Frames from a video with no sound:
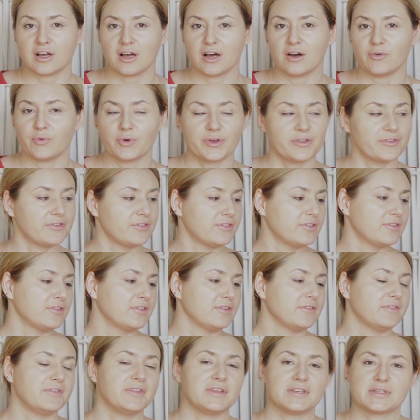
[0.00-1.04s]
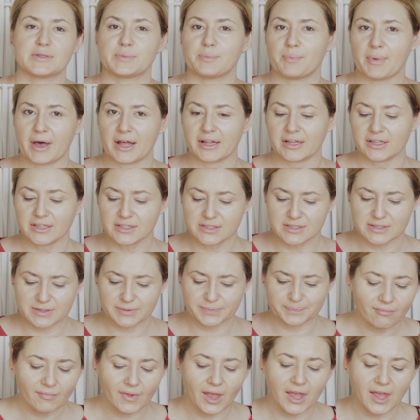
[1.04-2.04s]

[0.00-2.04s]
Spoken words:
with these palettes,